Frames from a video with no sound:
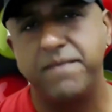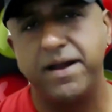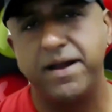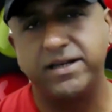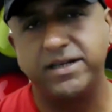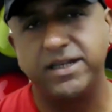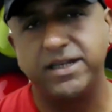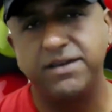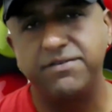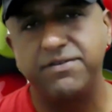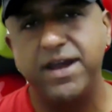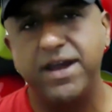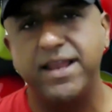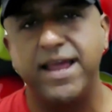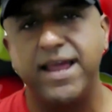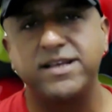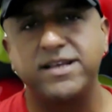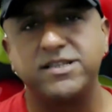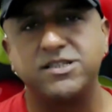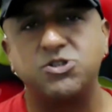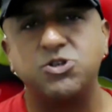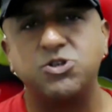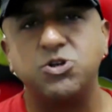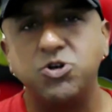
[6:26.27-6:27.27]
bacteria like
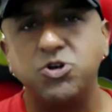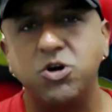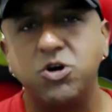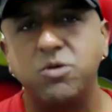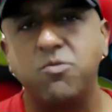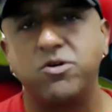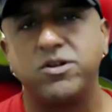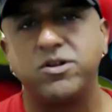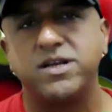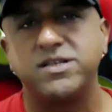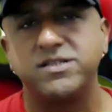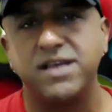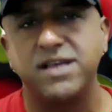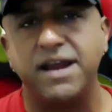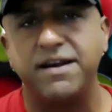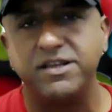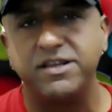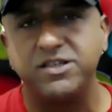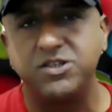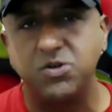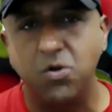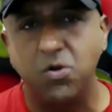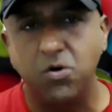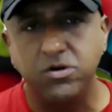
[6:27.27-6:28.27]
Pseudomonas
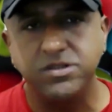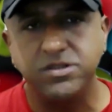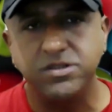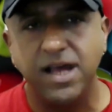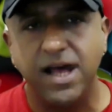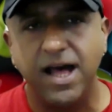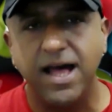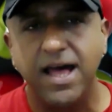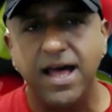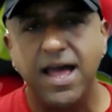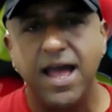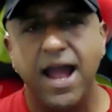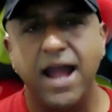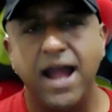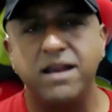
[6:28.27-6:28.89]
aeruginosa